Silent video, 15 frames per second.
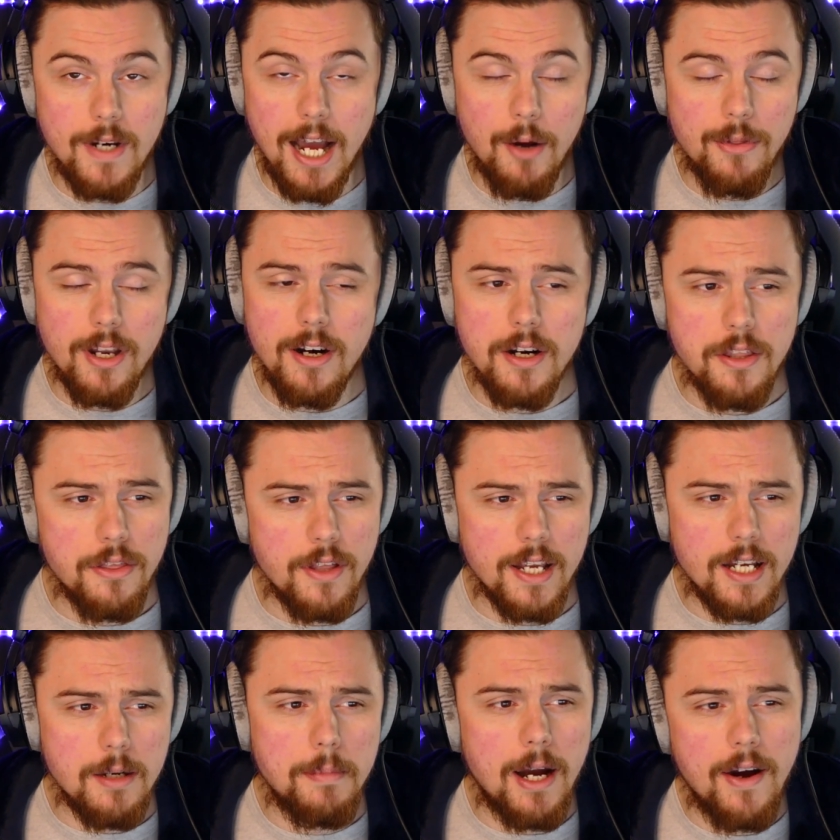Now that I
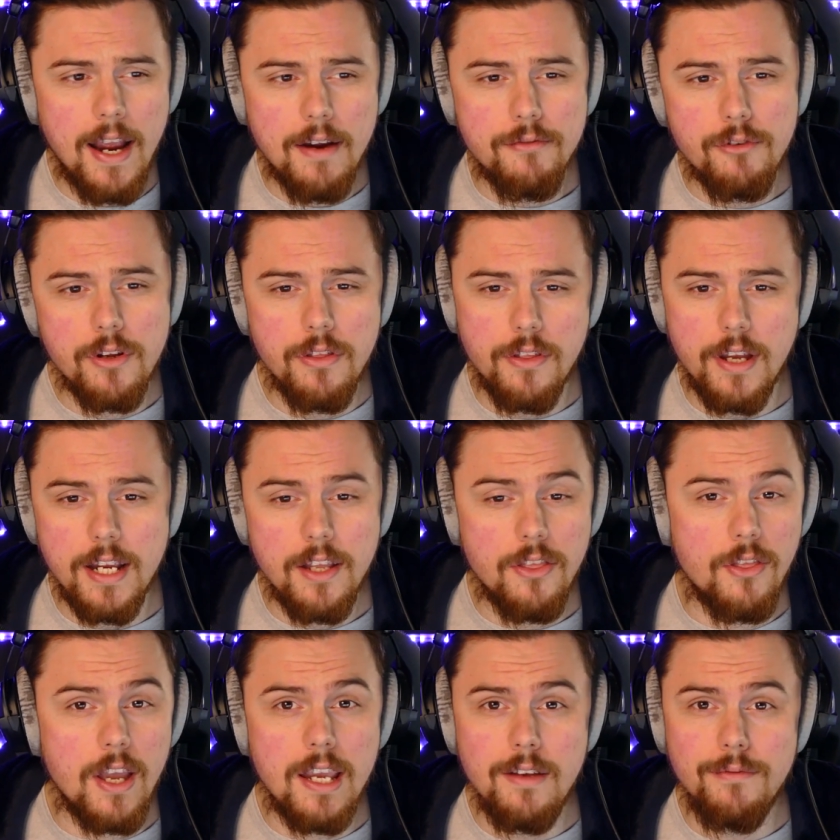think about everything,
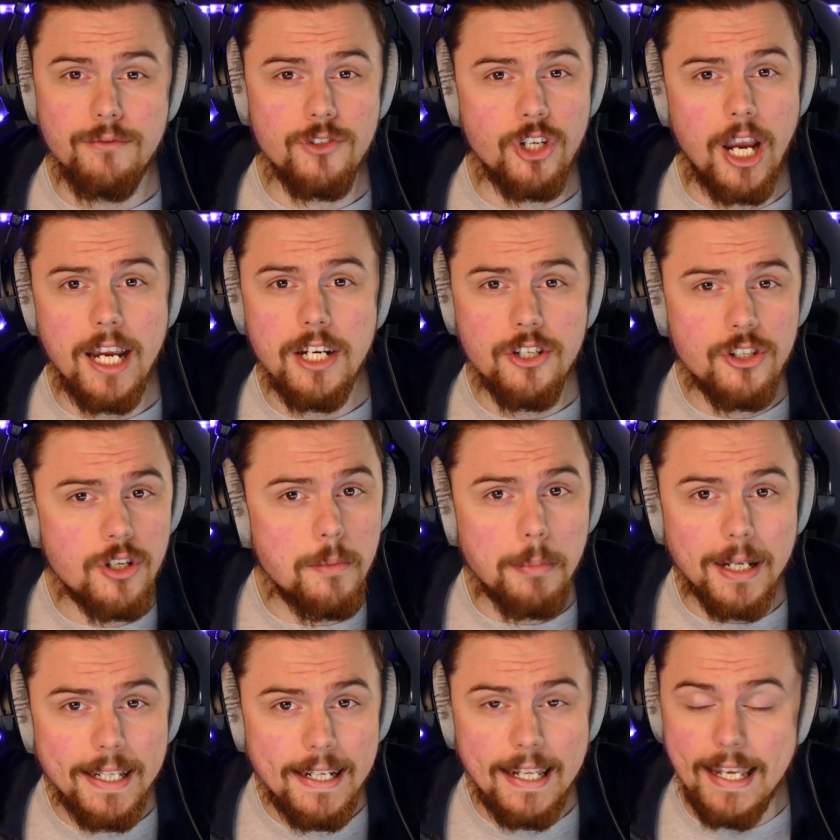they've changed
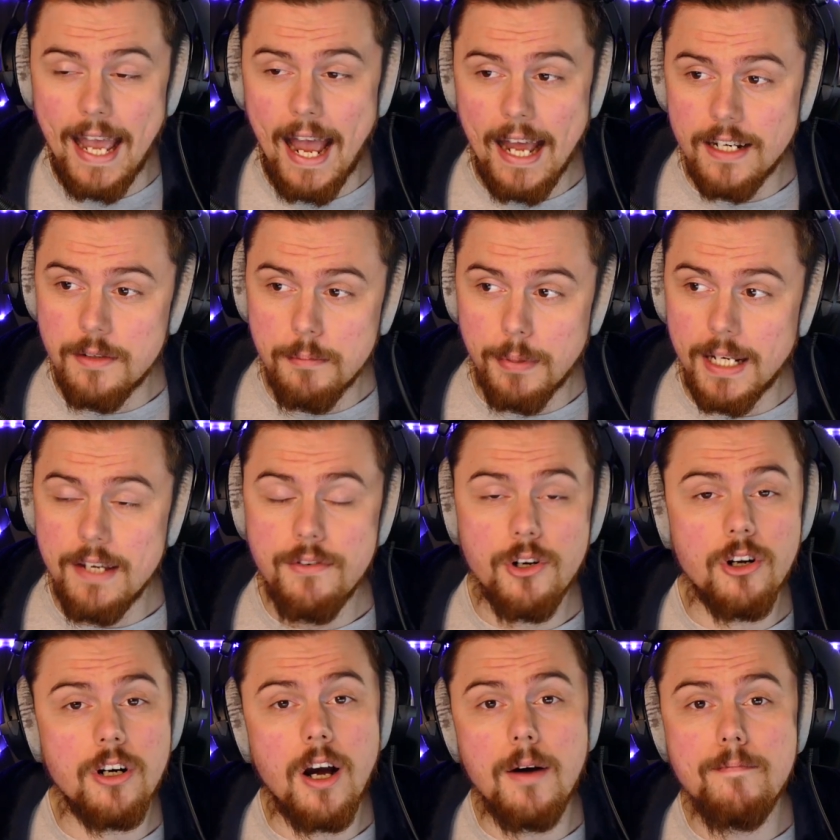completely. And believe it
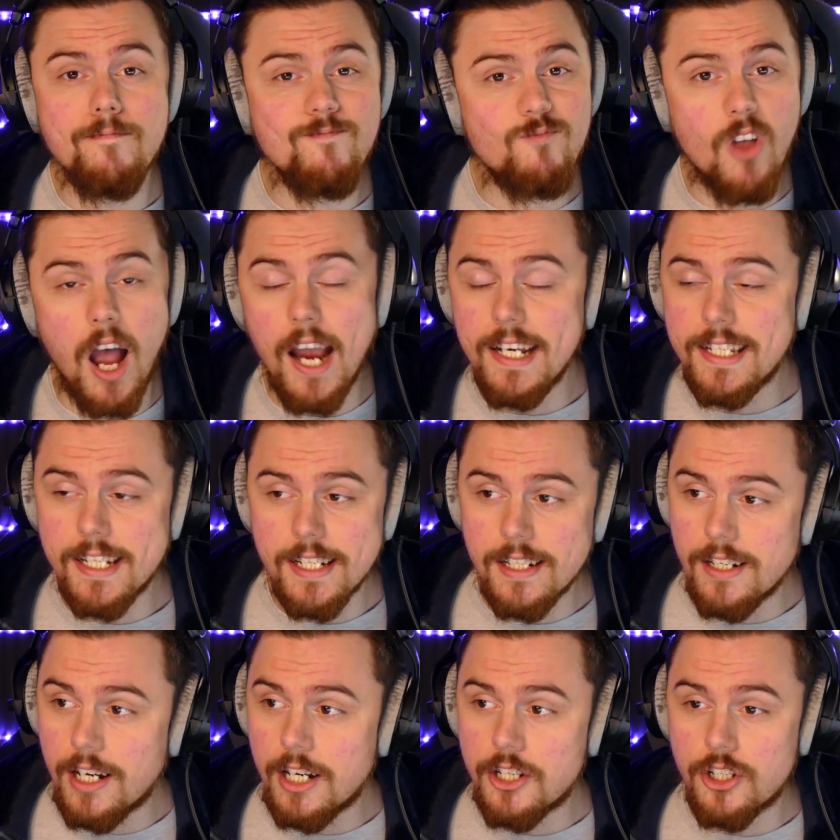or not, I
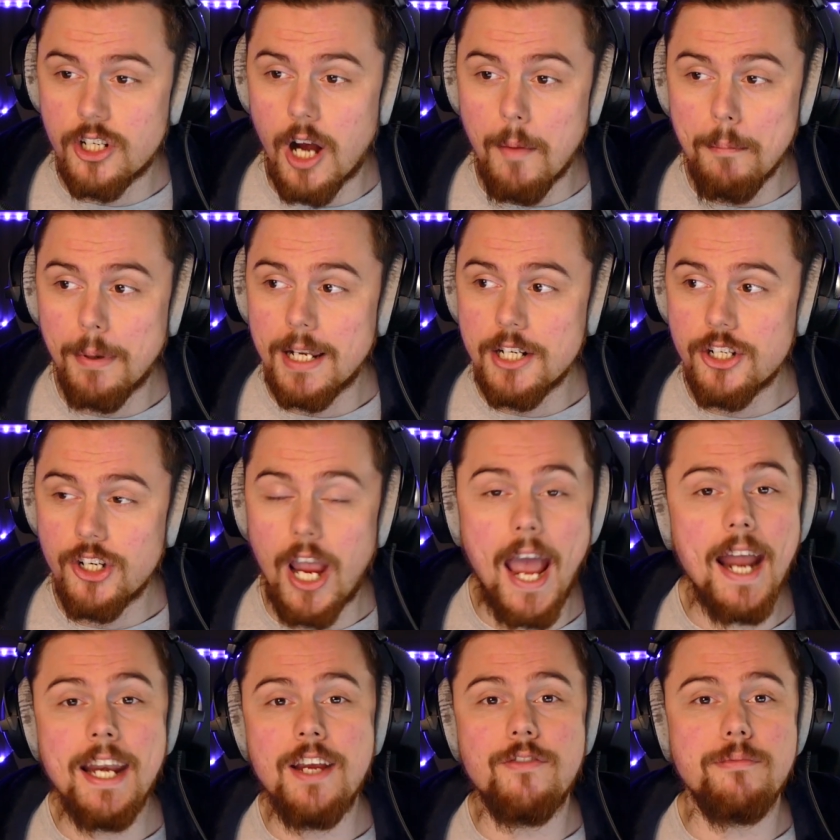didn't accomplish
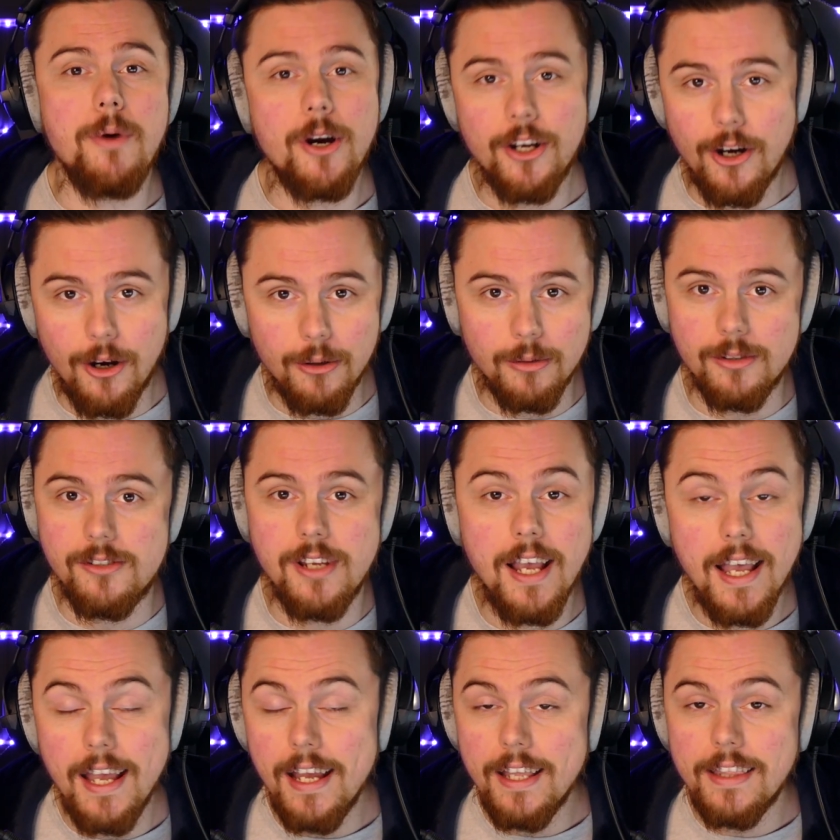any of my goals
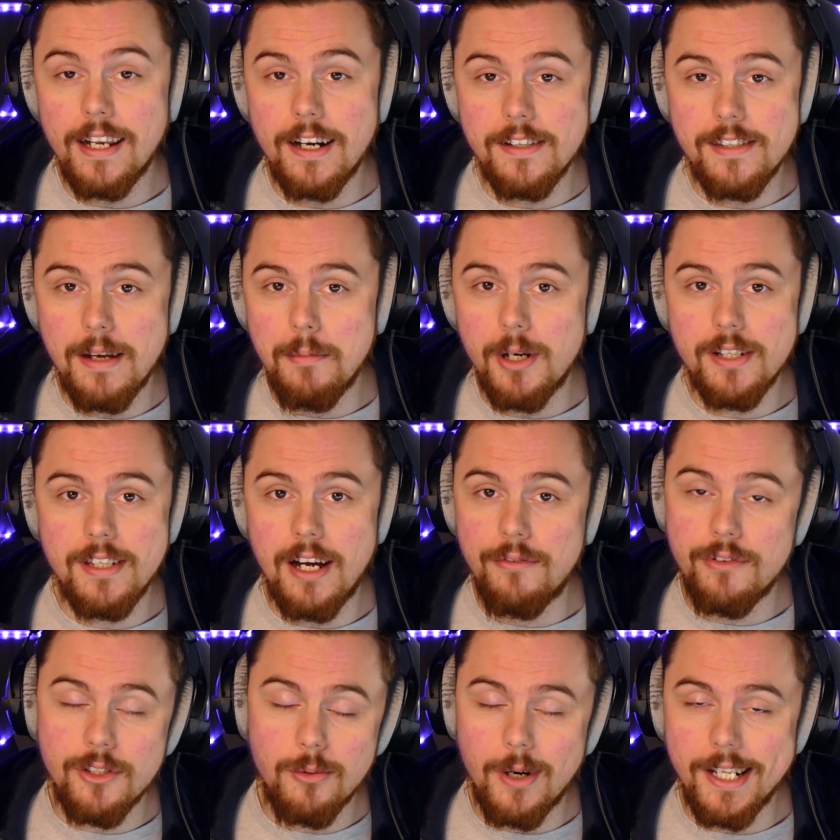that I set
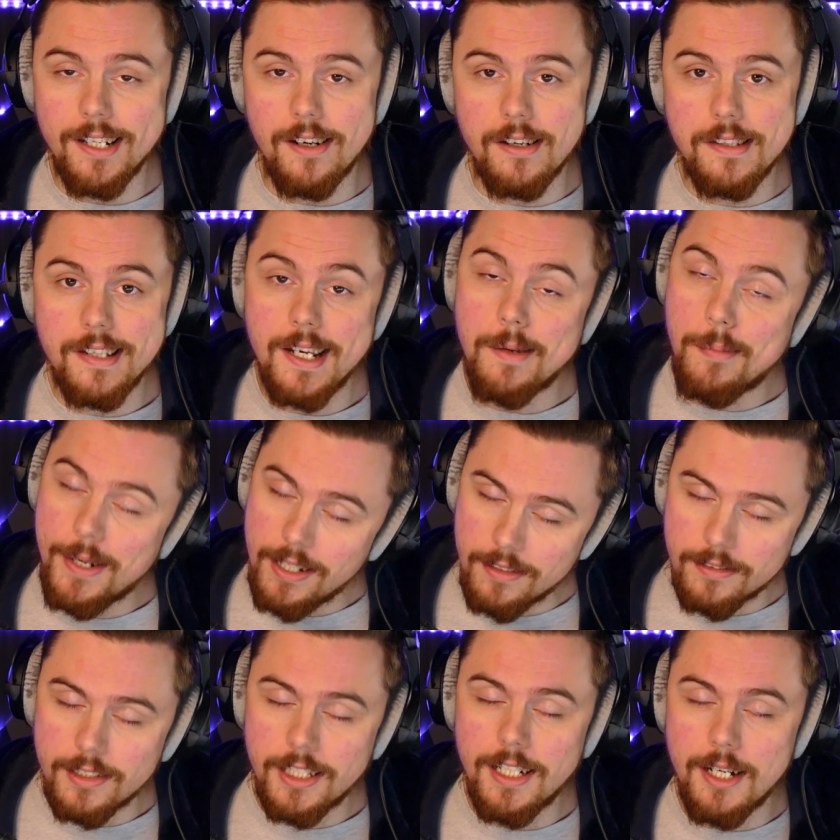myself in 2019, but
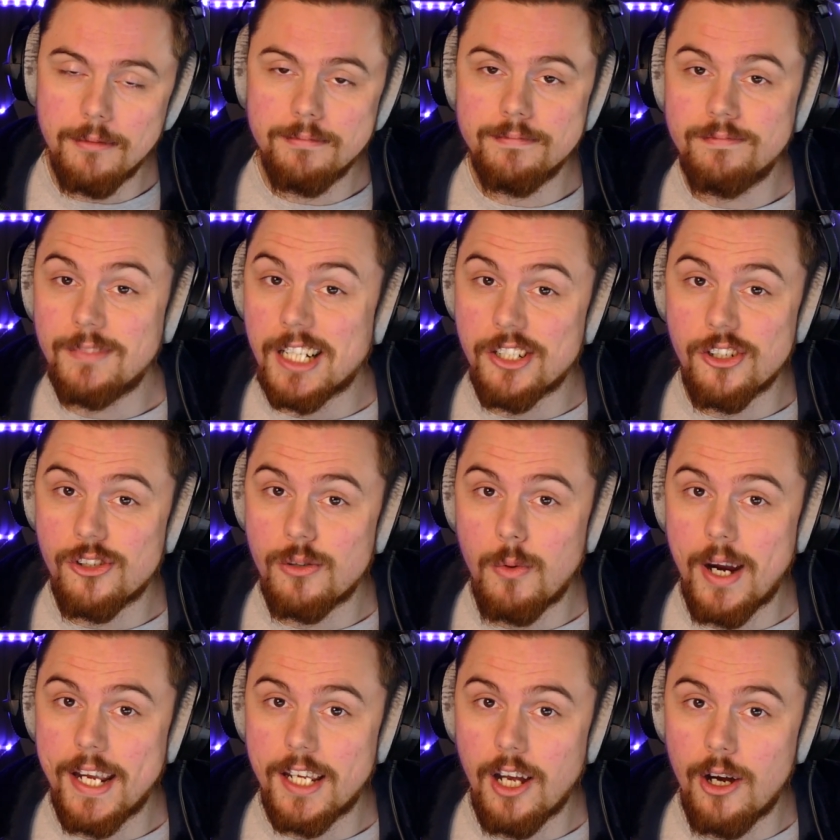you know, that's just the
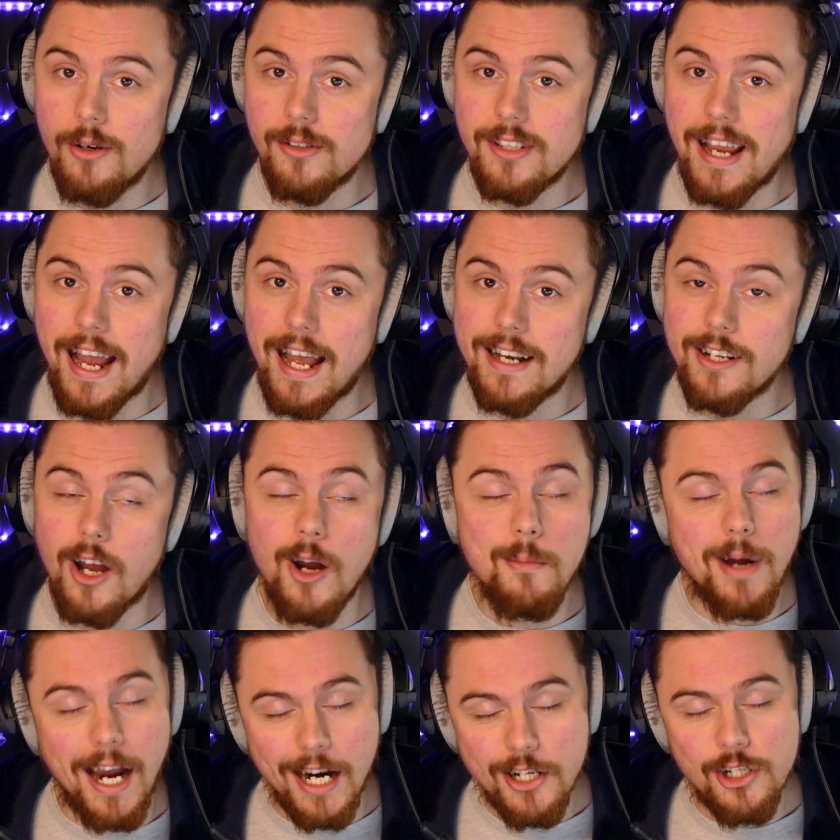way it goes, and I'm
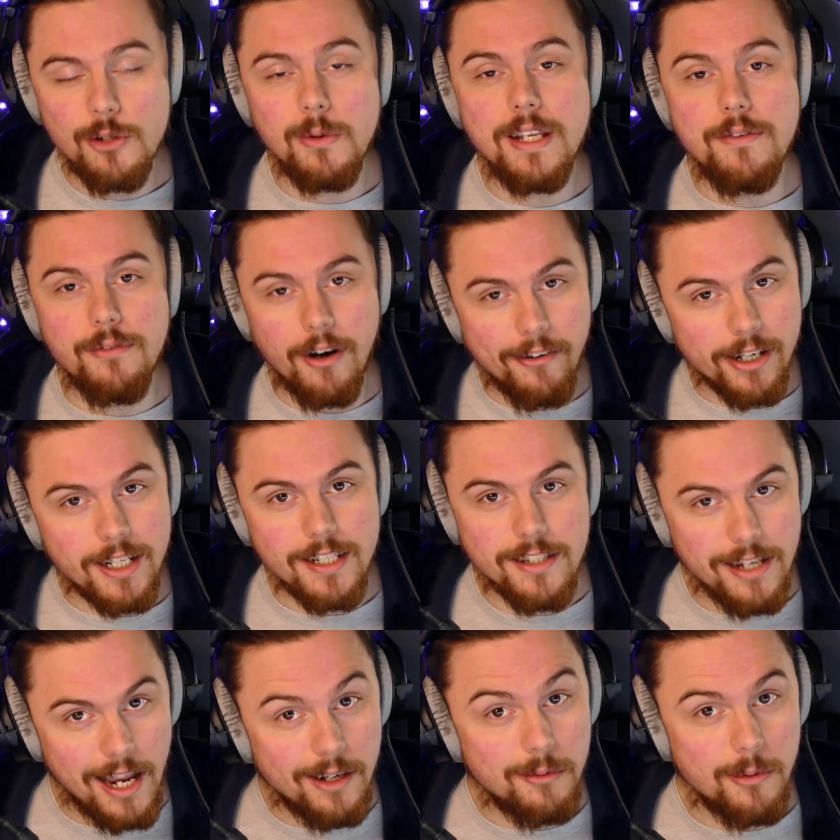actually very
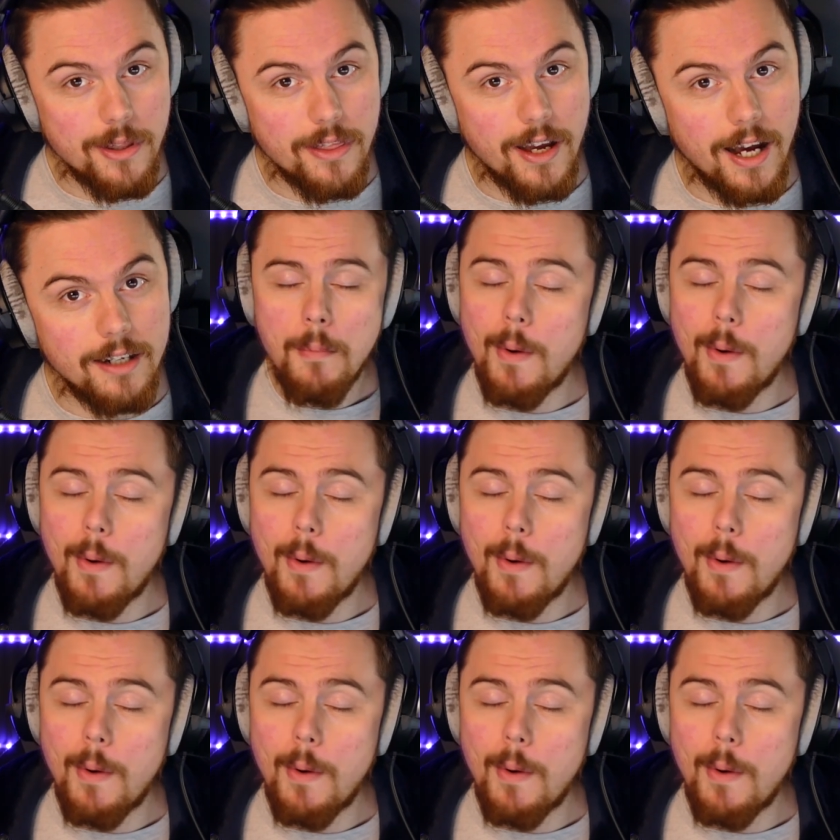content with that.